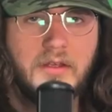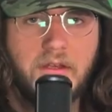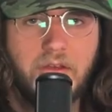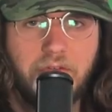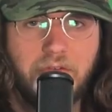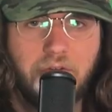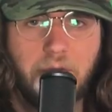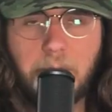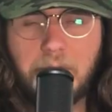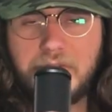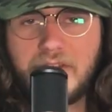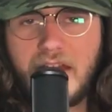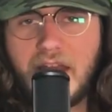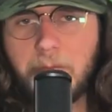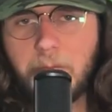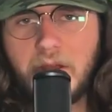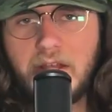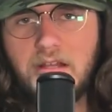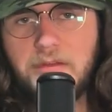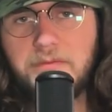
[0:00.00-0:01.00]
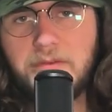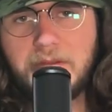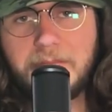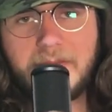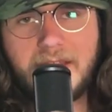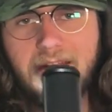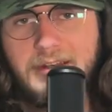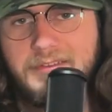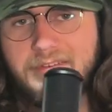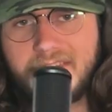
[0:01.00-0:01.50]
So it's not
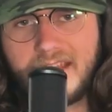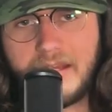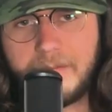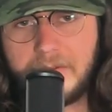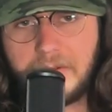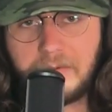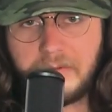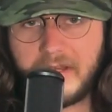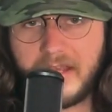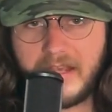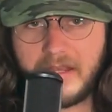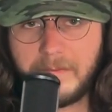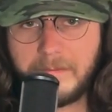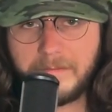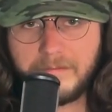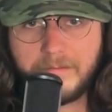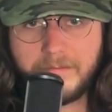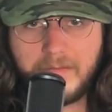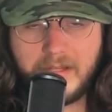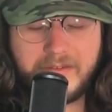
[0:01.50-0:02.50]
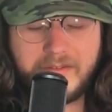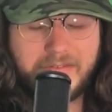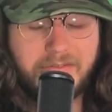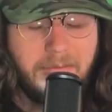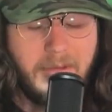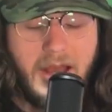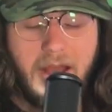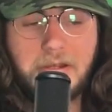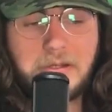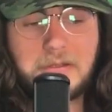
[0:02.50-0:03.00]
relevant in its debut game, it's
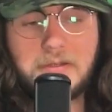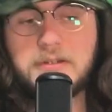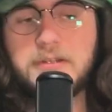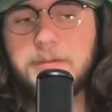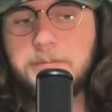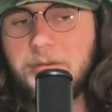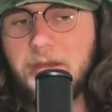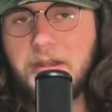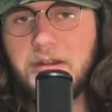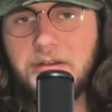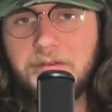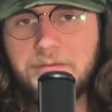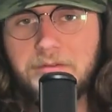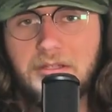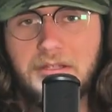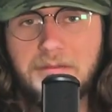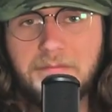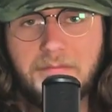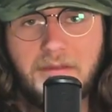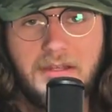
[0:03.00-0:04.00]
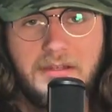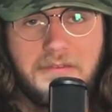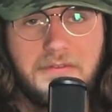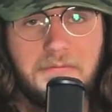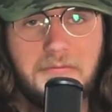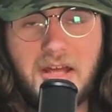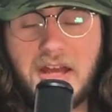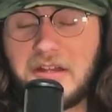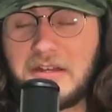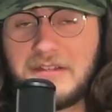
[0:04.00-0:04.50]
not good competitively, it's
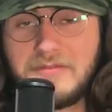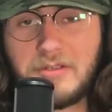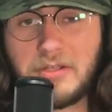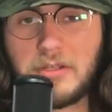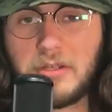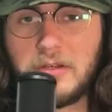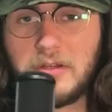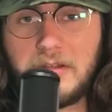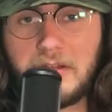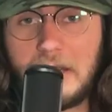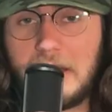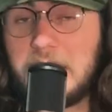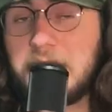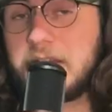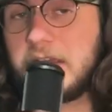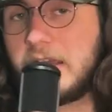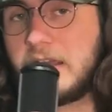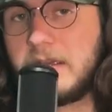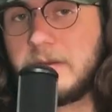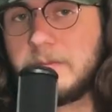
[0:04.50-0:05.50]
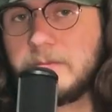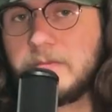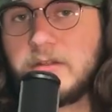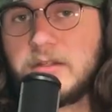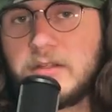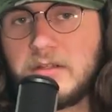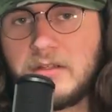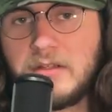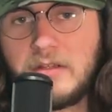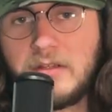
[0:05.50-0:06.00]
not even good in-game.
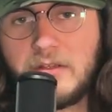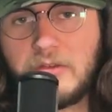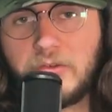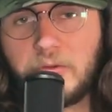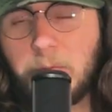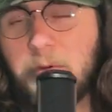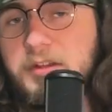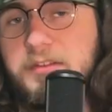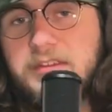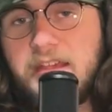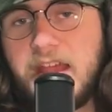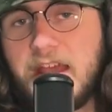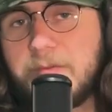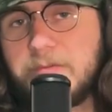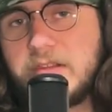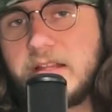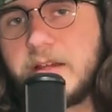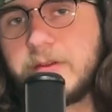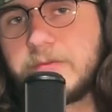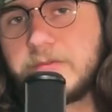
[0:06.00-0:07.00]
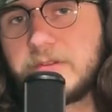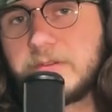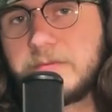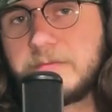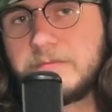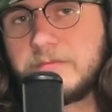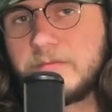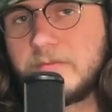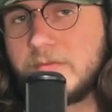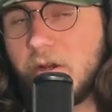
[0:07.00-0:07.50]
So what does it have left?
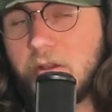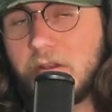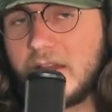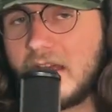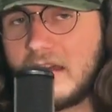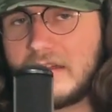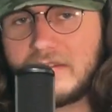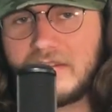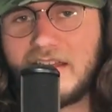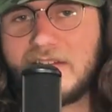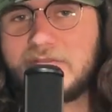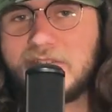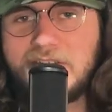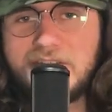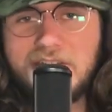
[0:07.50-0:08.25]
All it has left is